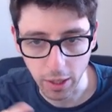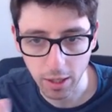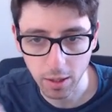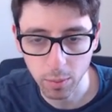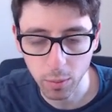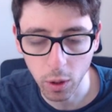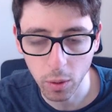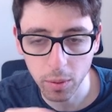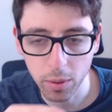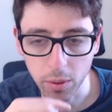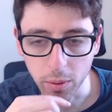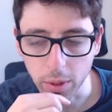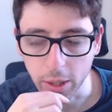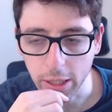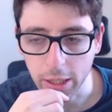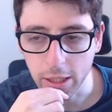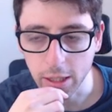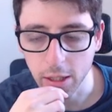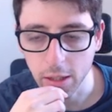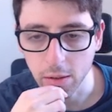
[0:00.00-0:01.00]
He had a moment
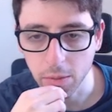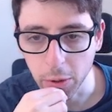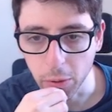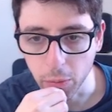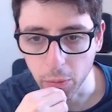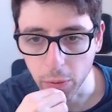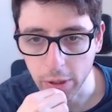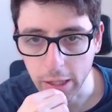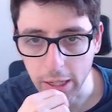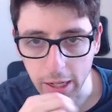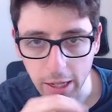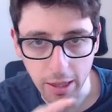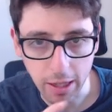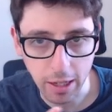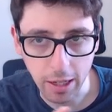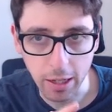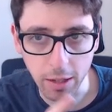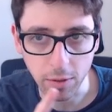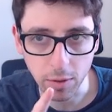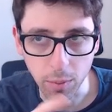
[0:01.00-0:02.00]
where he could have been winning,
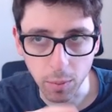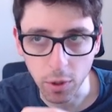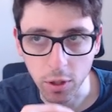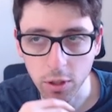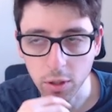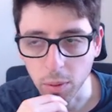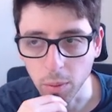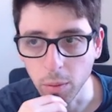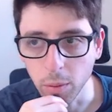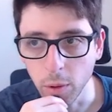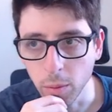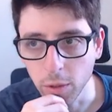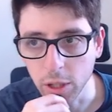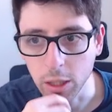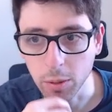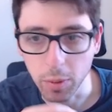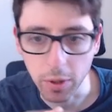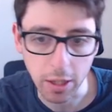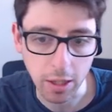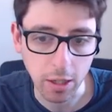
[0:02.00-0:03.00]
even multiple
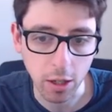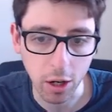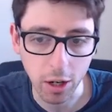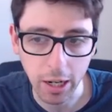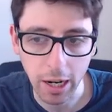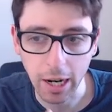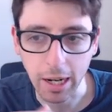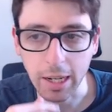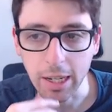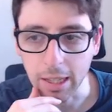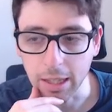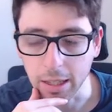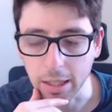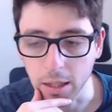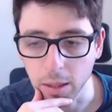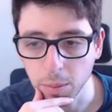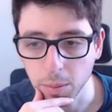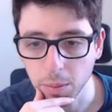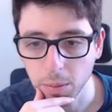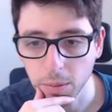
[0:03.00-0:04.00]
moments, but then Kuryakin
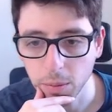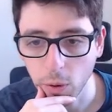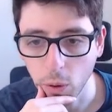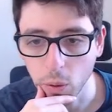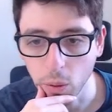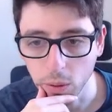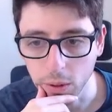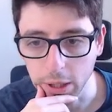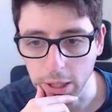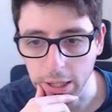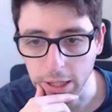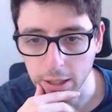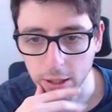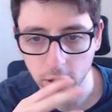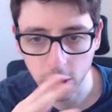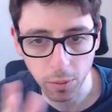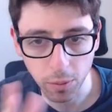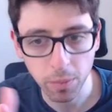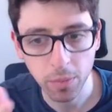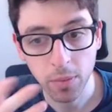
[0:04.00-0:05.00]
ended up holding
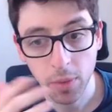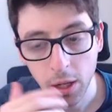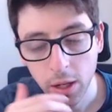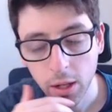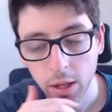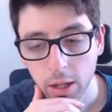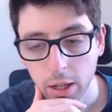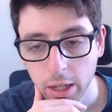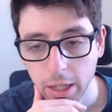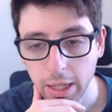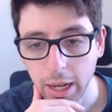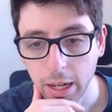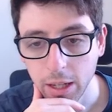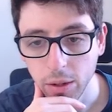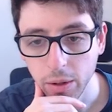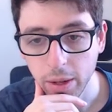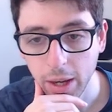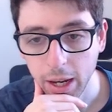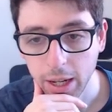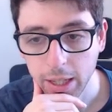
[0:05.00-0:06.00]
it. So yeah,
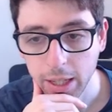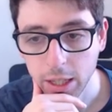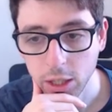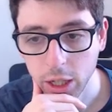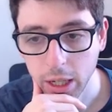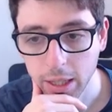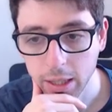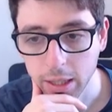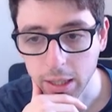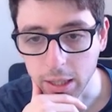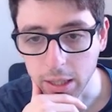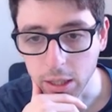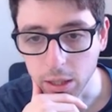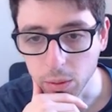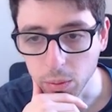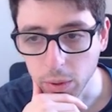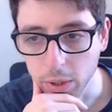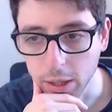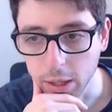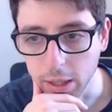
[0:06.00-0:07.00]
you can get chances
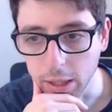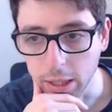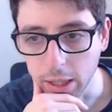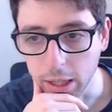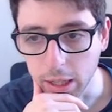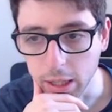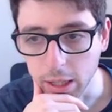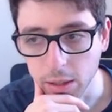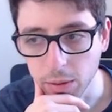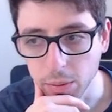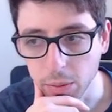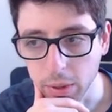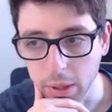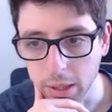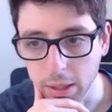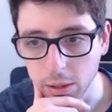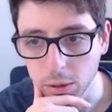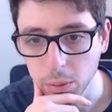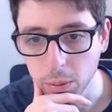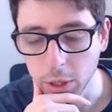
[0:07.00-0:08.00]
here with
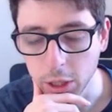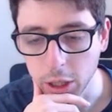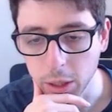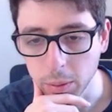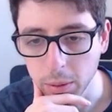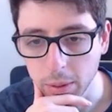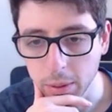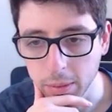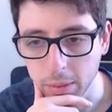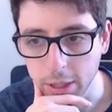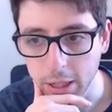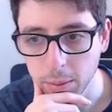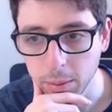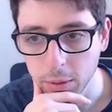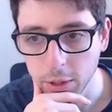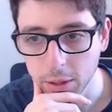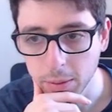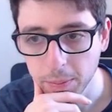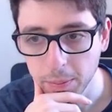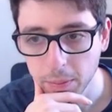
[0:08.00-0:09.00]
the two bishops
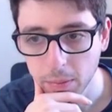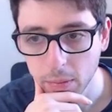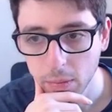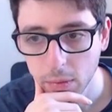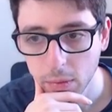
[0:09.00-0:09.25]
sometimes.